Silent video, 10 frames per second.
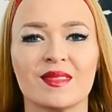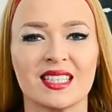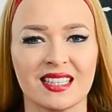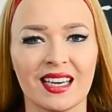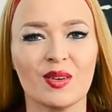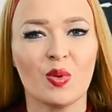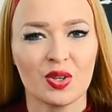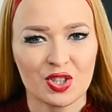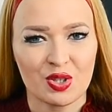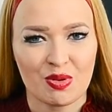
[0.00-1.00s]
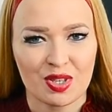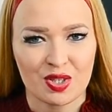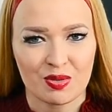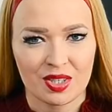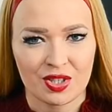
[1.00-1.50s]
Decide what you want
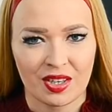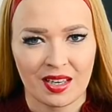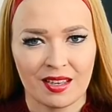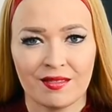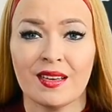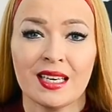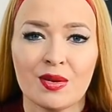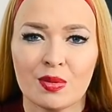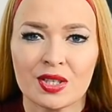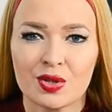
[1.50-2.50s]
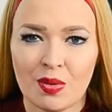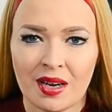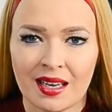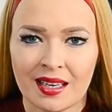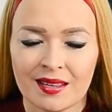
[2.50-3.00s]
to achieve and in which
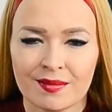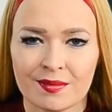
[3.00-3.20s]
way.